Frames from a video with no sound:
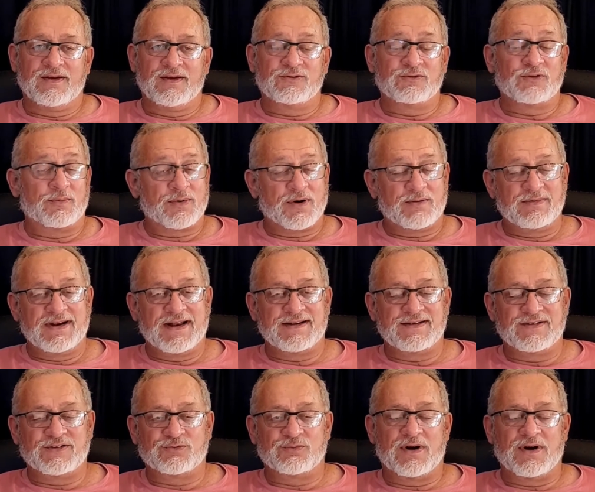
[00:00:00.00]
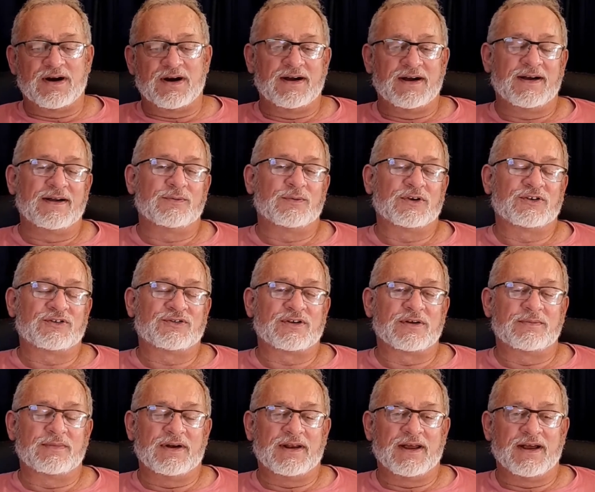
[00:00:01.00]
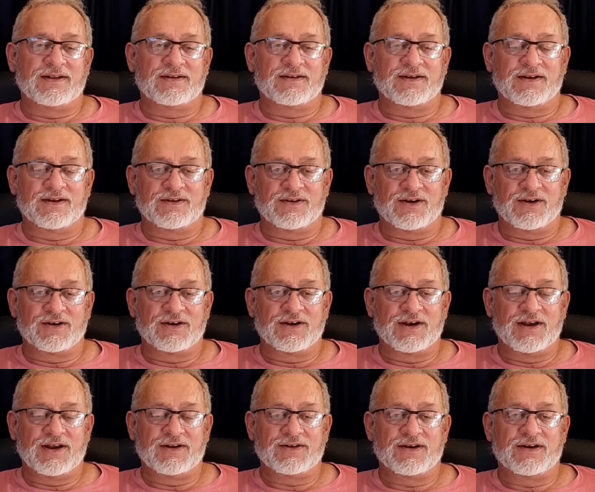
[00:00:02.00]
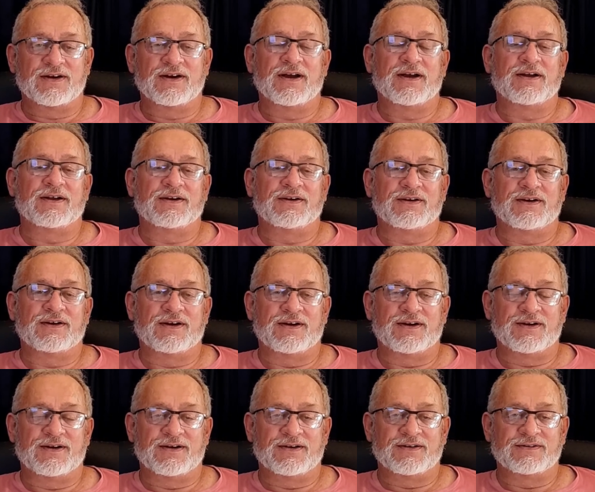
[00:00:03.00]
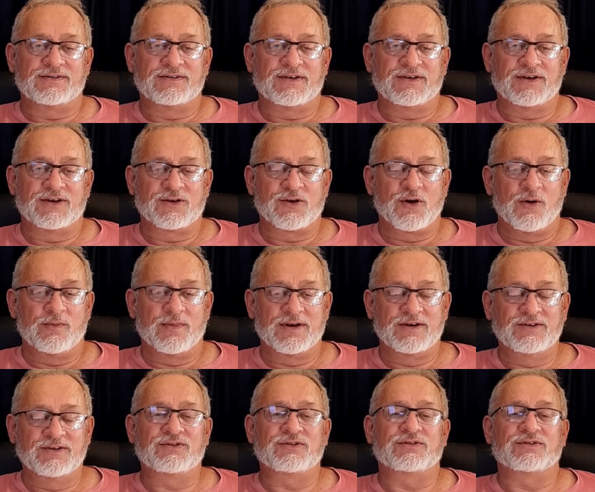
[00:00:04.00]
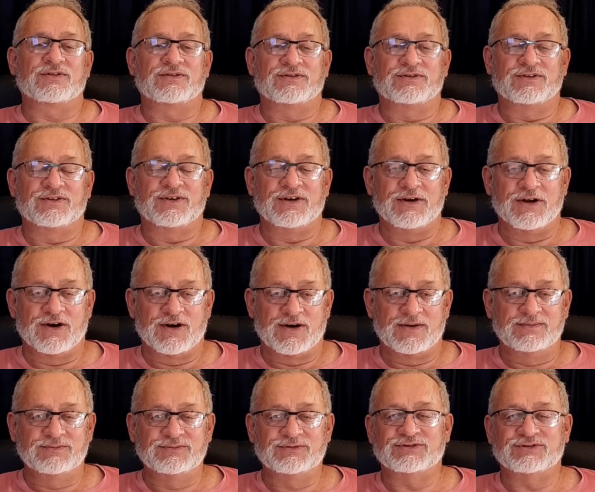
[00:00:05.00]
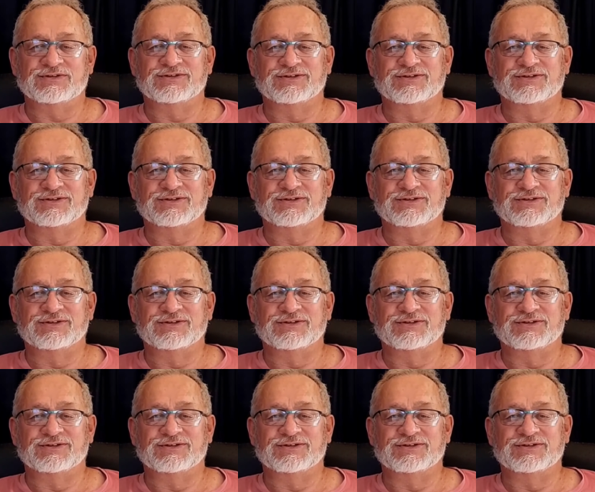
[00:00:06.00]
So probably that is what stimulated Greta and her comrades in arms.